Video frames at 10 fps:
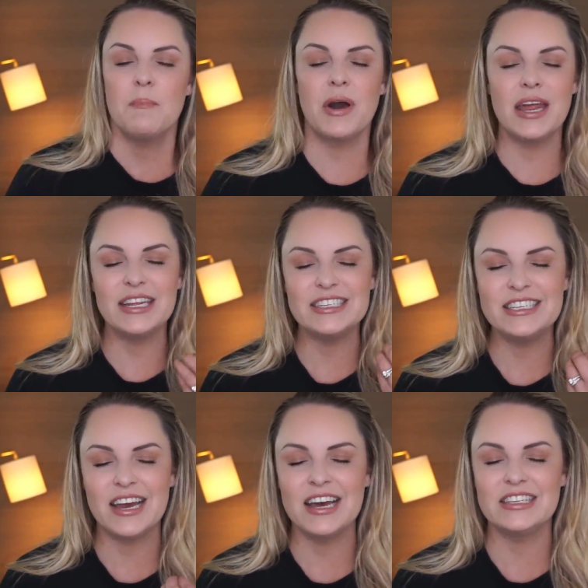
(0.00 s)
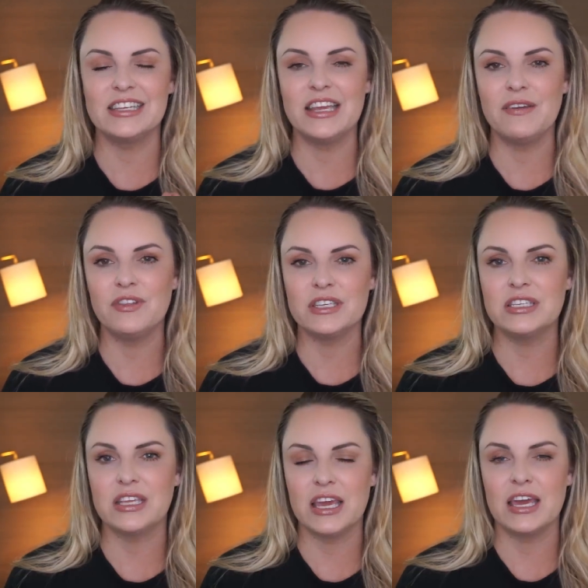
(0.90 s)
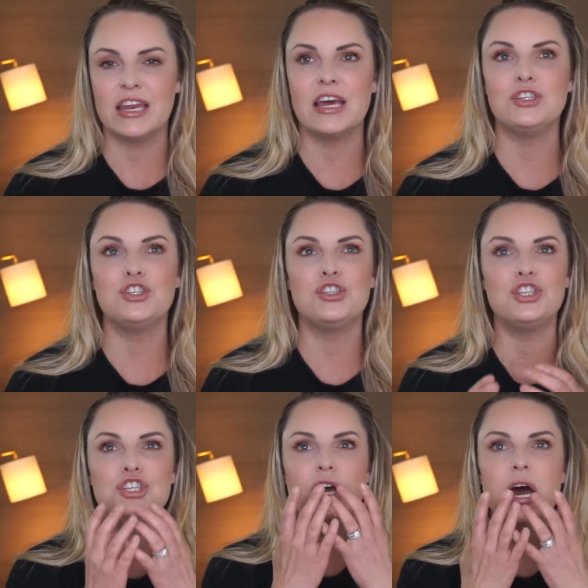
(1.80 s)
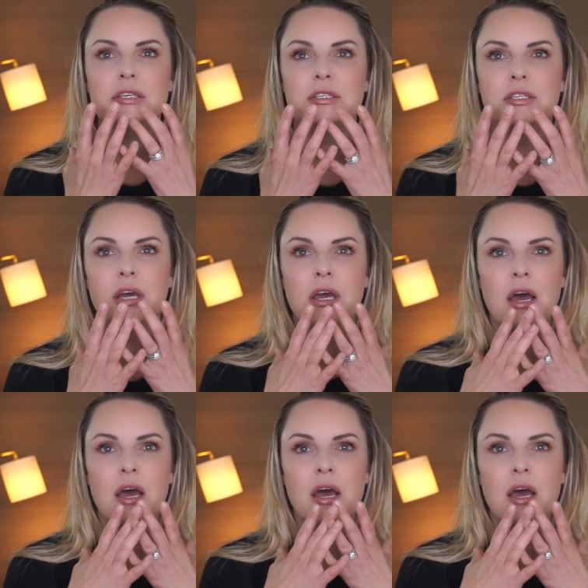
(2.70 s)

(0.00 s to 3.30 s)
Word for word: but it does leave the skin just